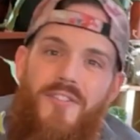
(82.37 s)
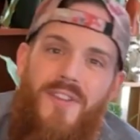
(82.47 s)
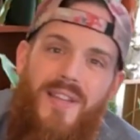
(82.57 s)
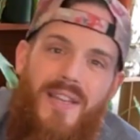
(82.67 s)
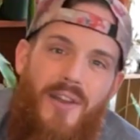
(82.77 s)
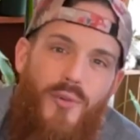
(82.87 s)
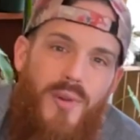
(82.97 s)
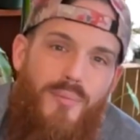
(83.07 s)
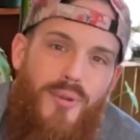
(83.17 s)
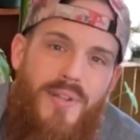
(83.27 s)
the
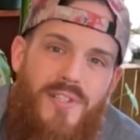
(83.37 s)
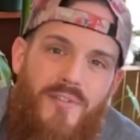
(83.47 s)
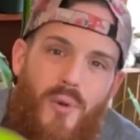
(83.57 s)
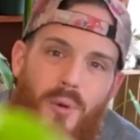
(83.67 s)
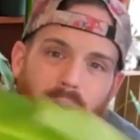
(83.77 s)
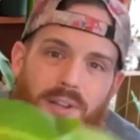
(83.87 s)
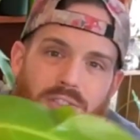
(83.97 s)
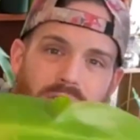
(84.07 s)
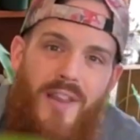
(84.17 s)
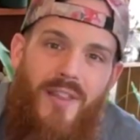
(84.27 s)
Philodendron Prince of
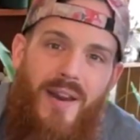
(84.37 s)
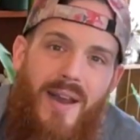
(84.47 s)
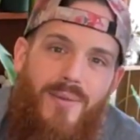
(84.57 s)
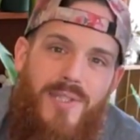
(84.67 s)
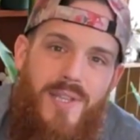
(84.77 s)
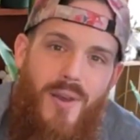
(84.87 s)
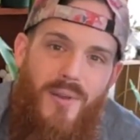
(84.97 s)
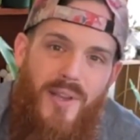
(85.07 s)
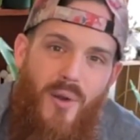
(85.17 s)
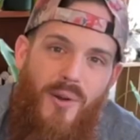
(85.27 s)
Orange. I thought I was the
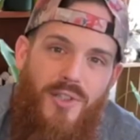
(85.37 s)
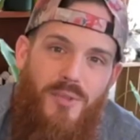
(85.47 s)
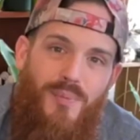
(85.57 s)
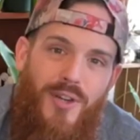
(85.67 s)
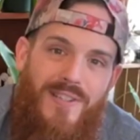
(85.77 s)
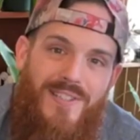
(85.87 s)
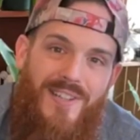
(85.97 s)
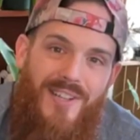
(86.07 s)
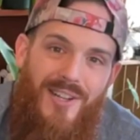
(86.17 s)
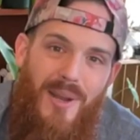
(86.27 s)
only orange prince
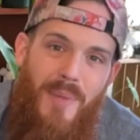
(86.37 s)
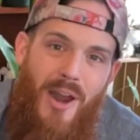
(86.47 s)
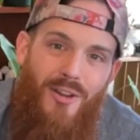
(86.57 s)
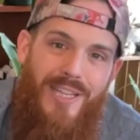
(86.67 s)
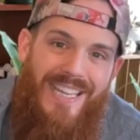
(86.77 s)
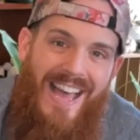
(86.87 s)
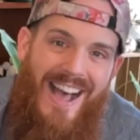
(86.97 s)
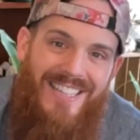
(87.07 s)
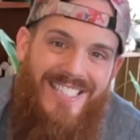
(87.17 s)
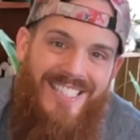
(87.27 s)
in here. Apparently
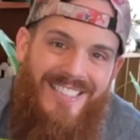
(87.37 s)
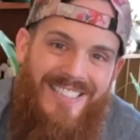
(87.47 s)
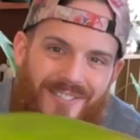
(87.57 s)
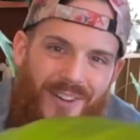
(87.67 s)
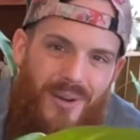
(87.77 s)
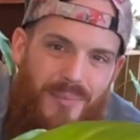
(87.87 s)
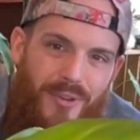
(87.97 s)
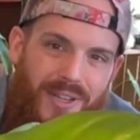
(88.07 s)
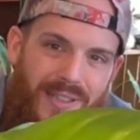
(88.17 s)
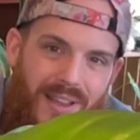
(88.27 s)
not. Very pretty,